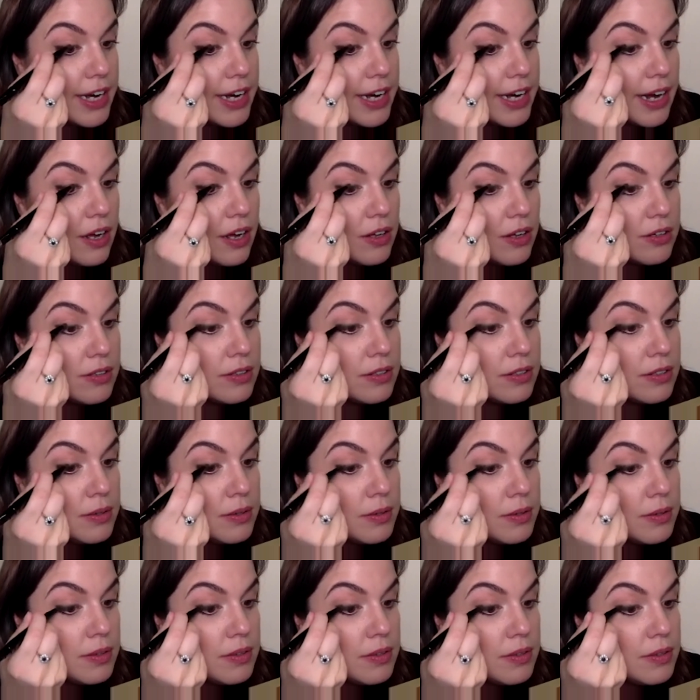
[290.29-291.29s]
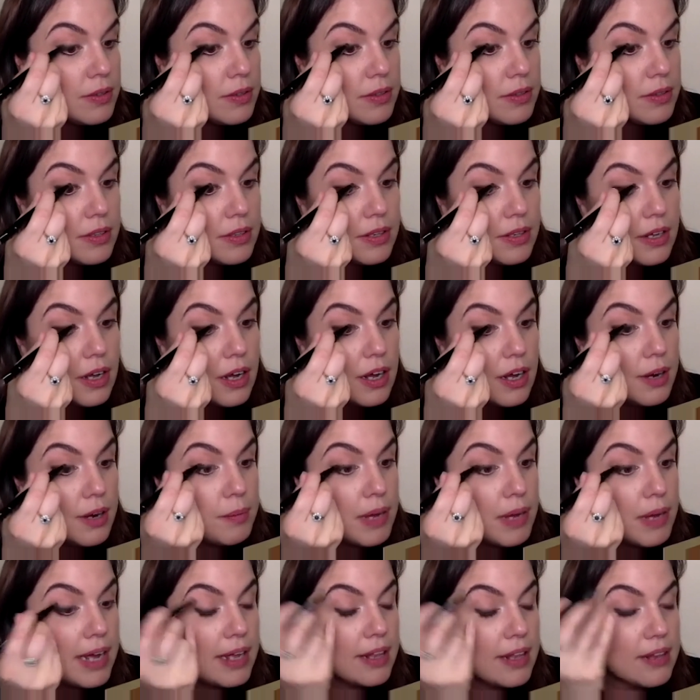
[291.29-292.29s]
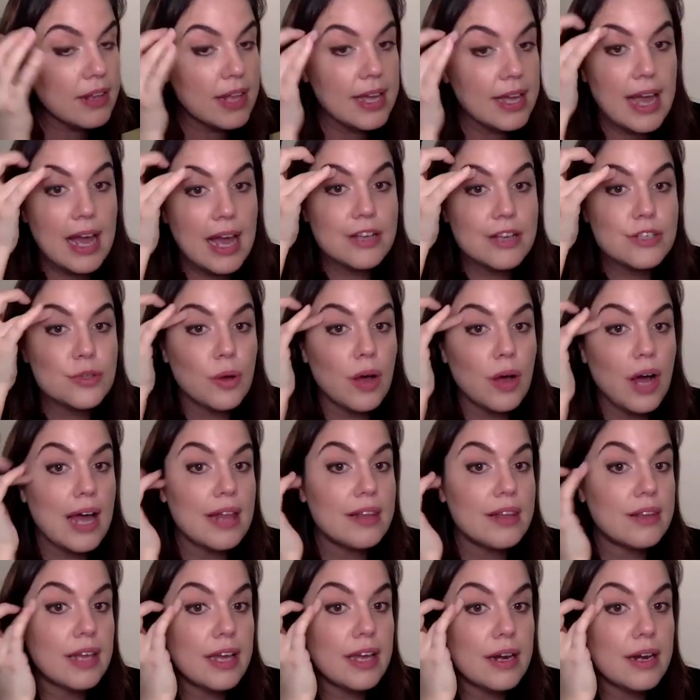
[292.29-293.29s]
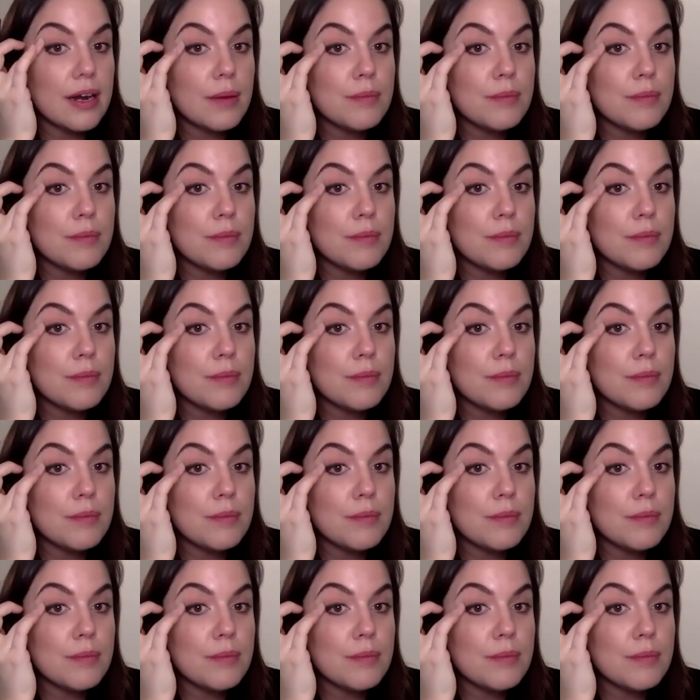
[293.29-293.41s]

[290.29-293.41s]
now on my like actual eyelid.